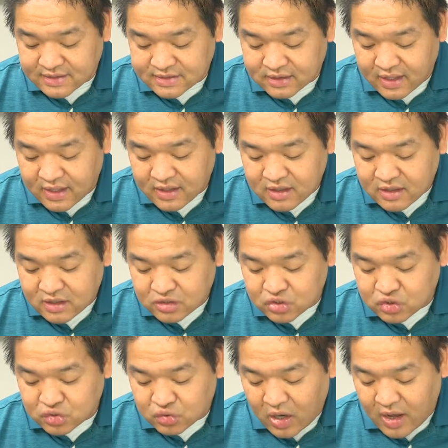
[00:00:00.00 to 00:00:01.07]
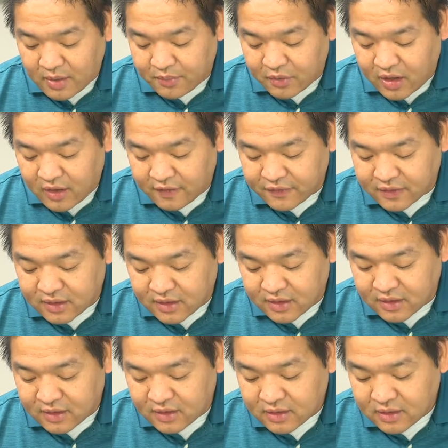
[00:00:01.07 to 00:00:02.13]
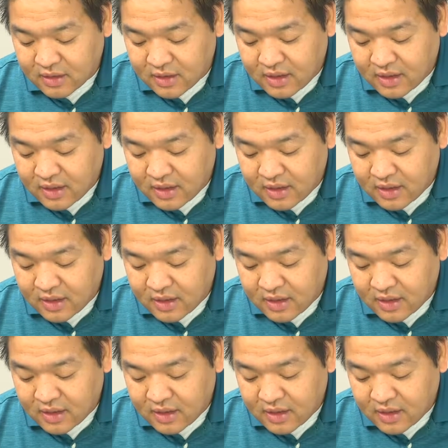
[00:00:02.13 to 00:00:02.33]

this like drop off here